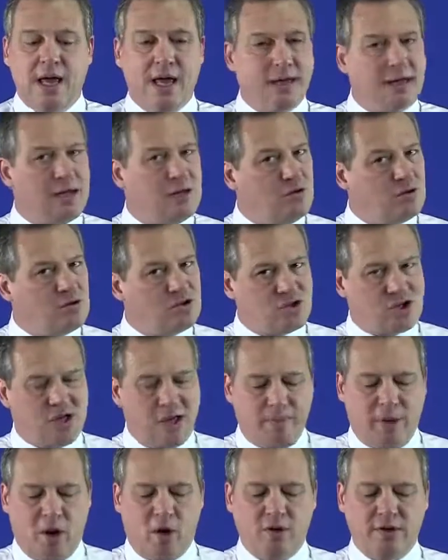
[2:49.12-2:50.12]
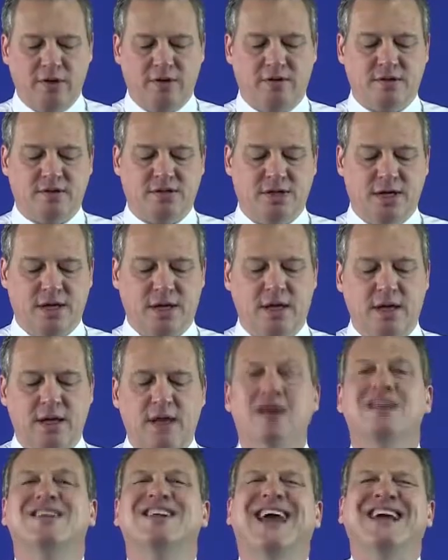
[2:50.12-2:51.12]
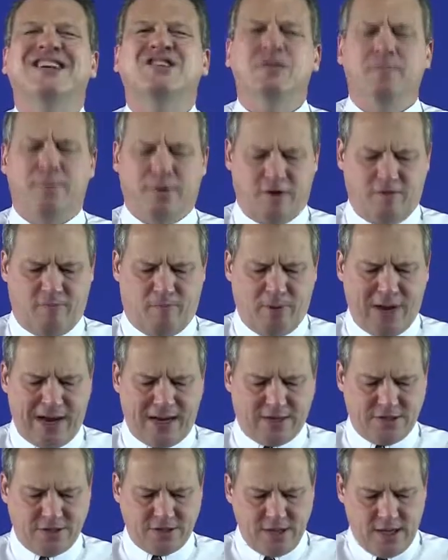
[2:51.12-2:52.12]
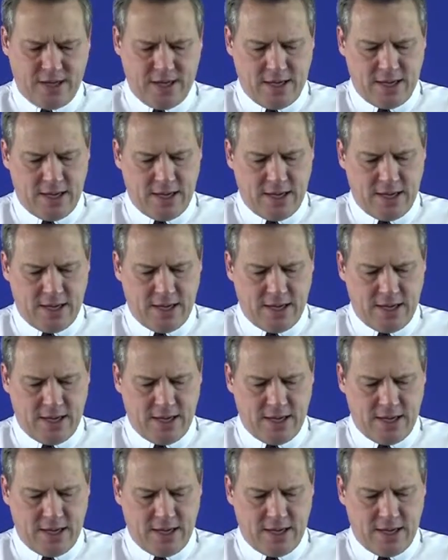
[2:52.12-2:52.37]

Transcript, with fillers: Again, you just keep holding this here, takes a bit of practice,